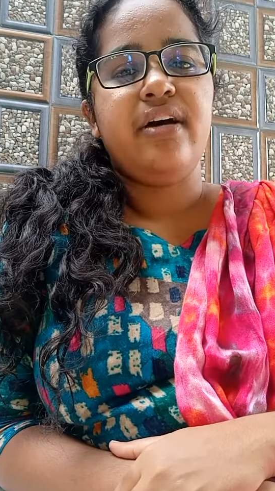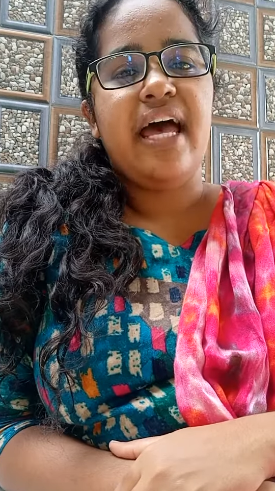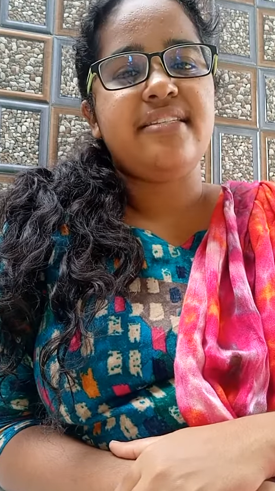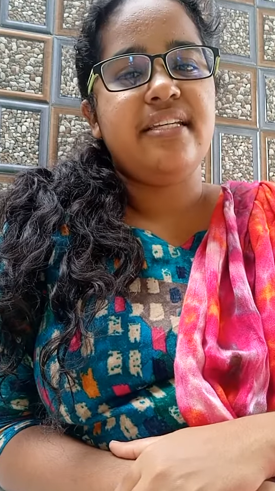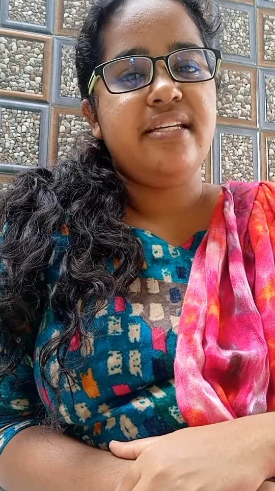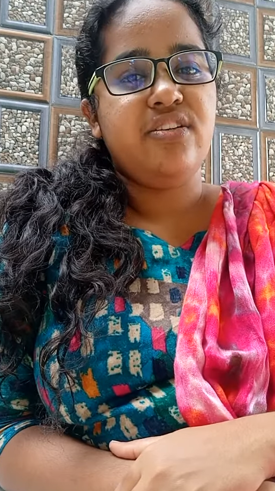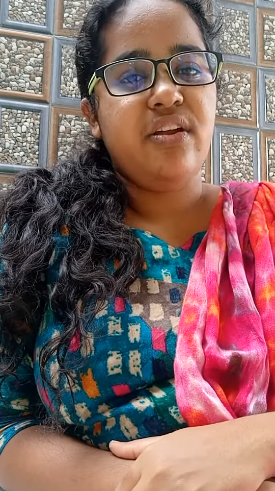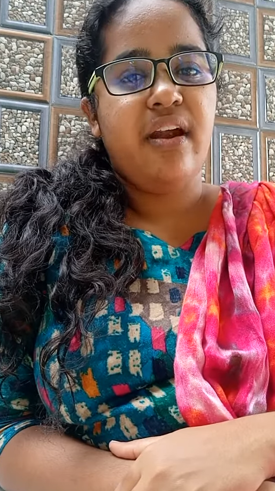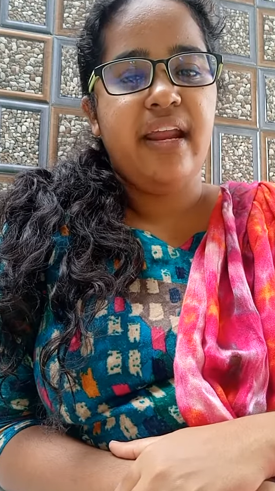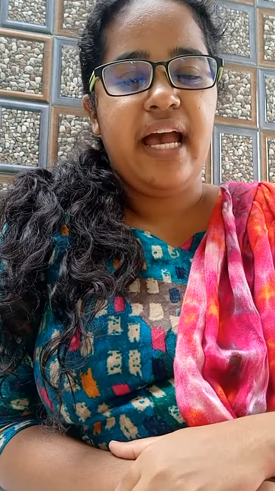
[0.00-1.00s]
as an
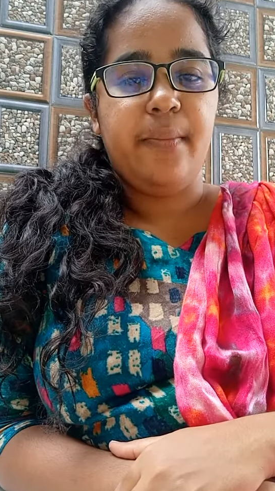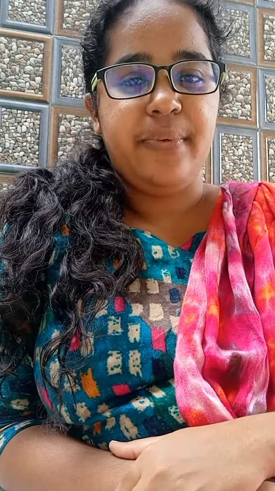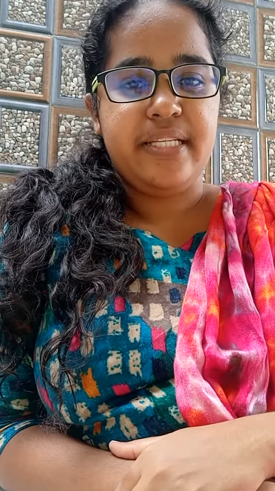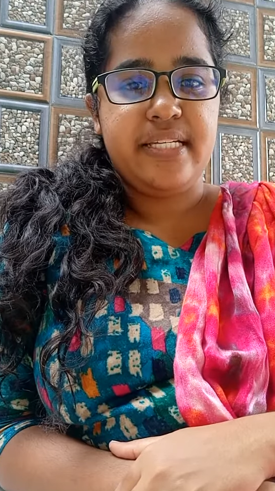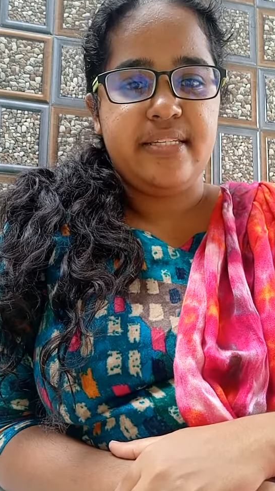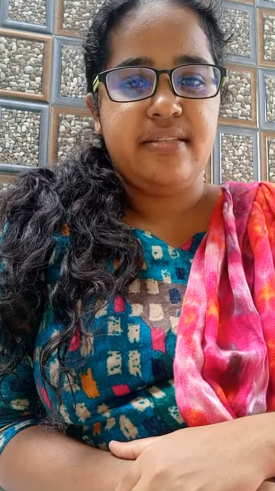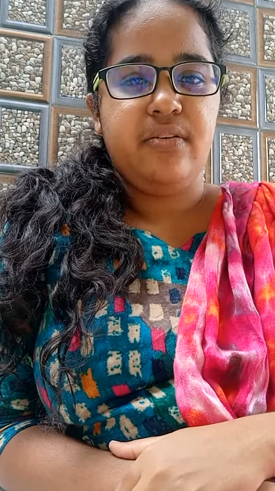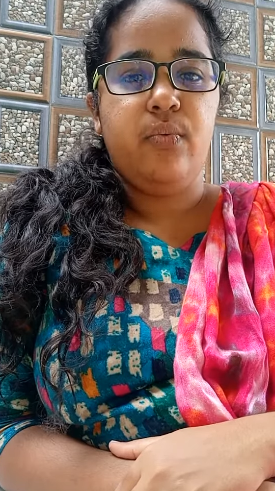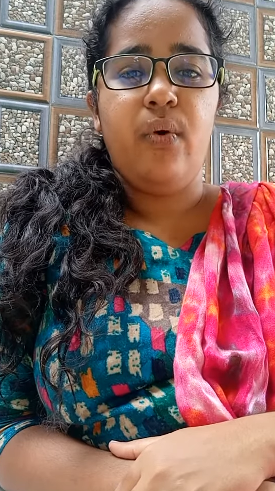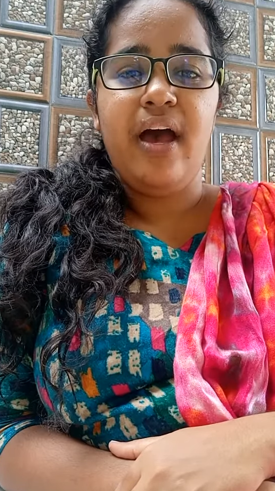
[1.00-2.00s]
engineering apprentice
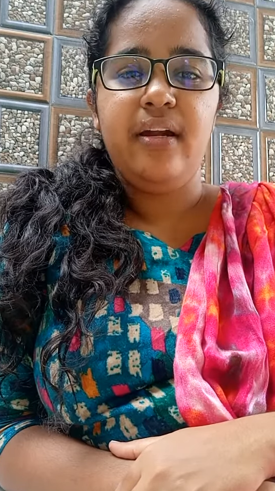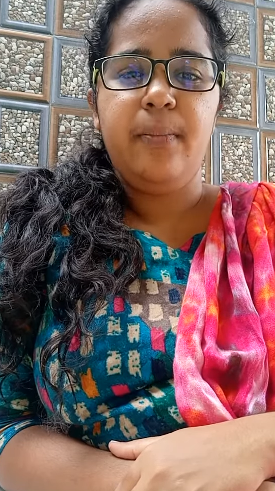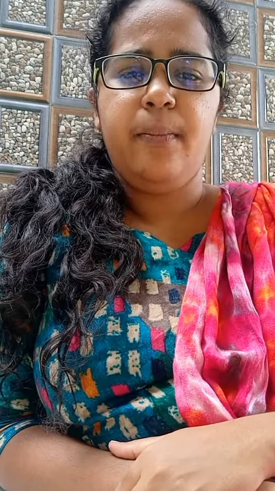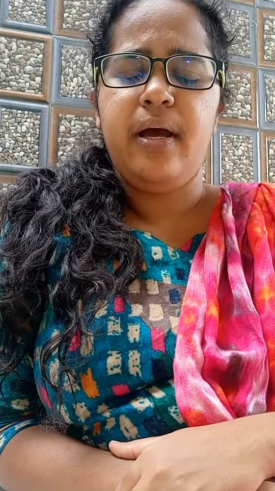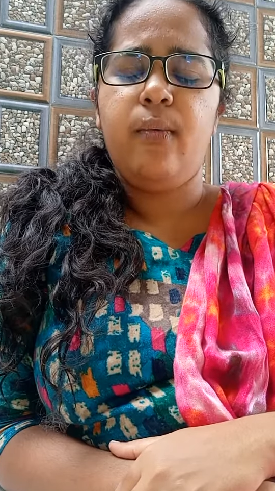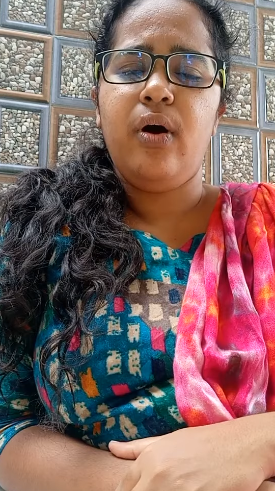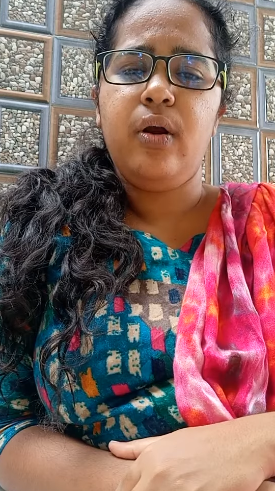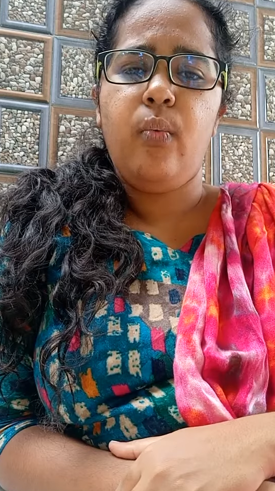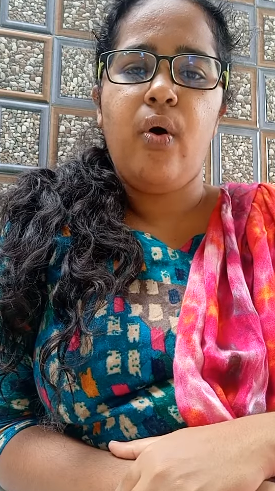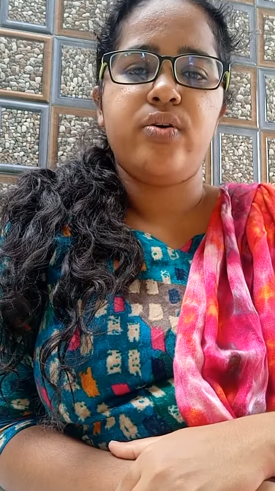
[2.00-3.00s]
where my
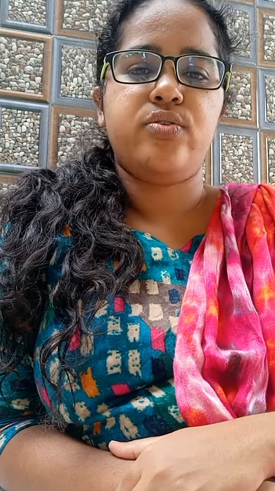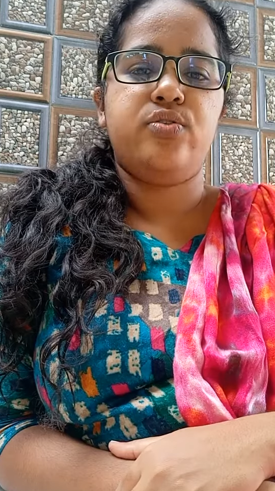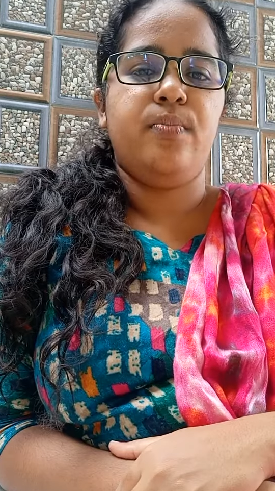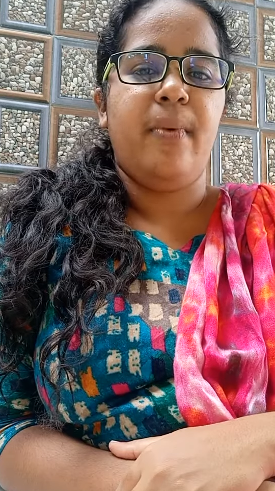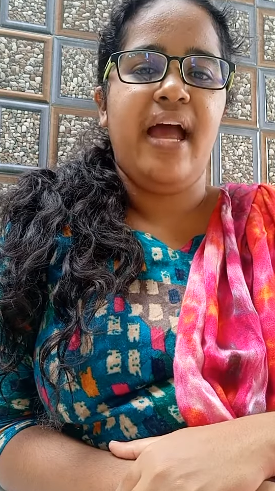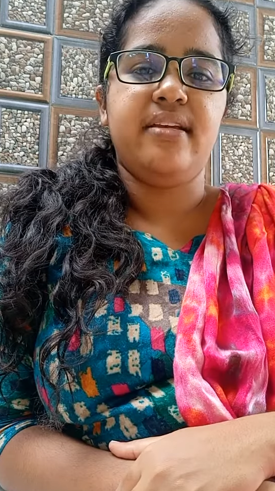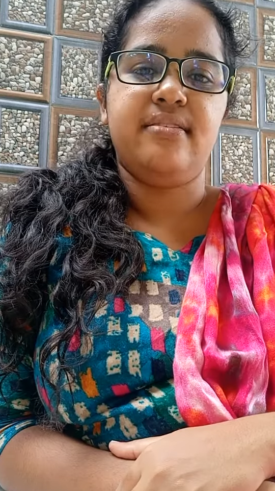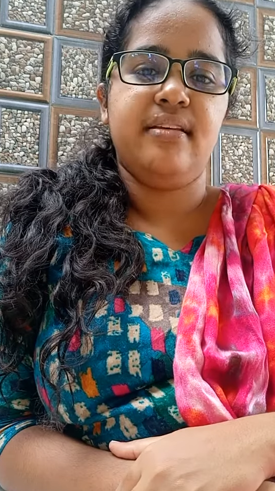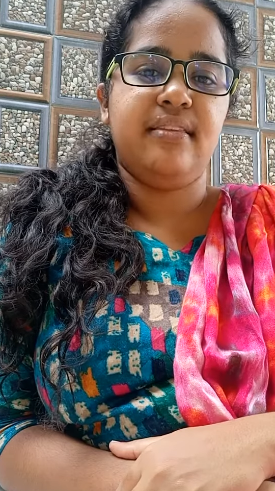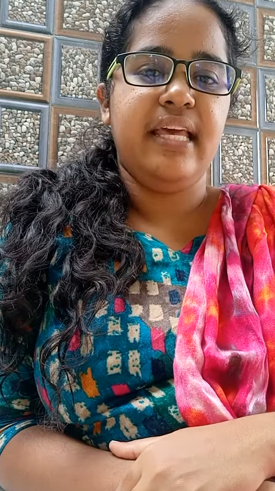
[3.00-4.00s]
work was to manage
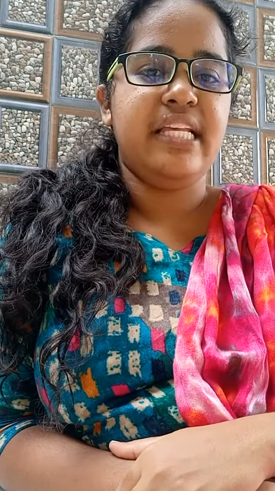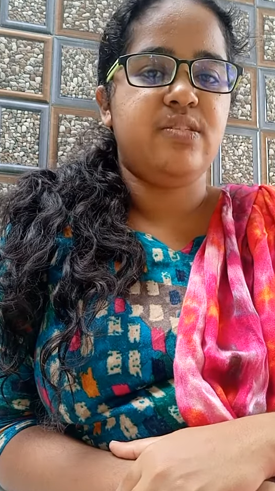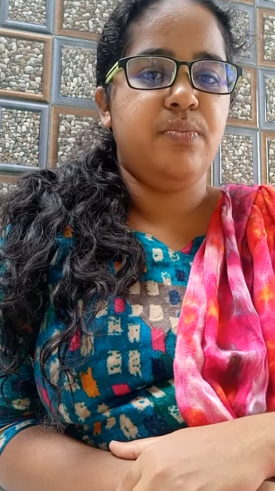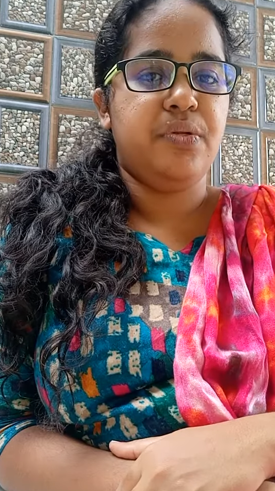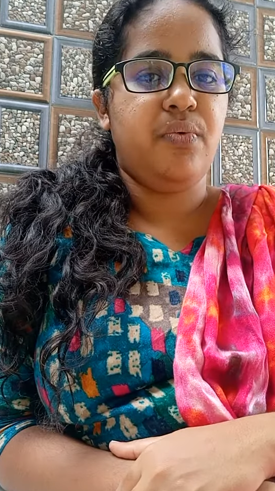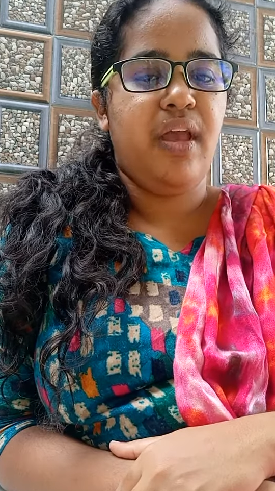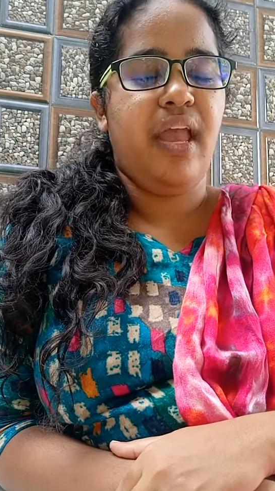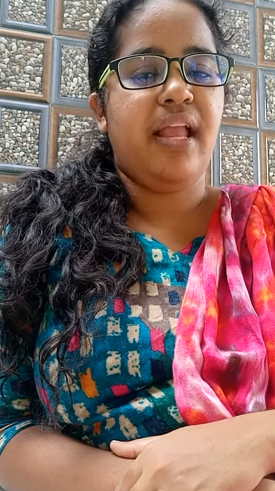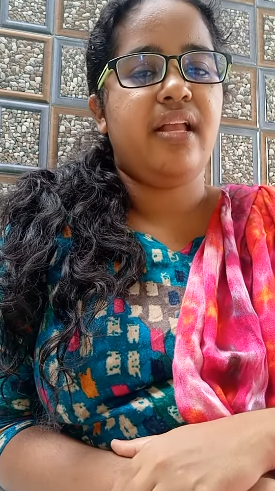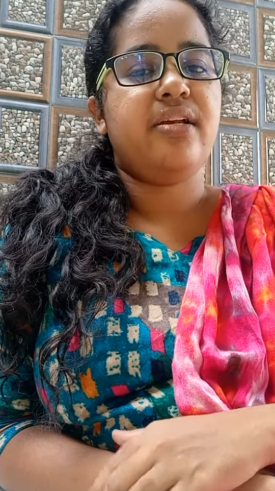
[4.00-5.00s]
the things
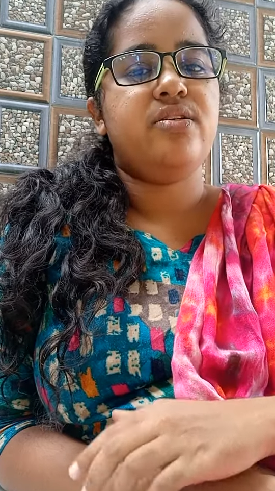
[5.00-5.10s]
between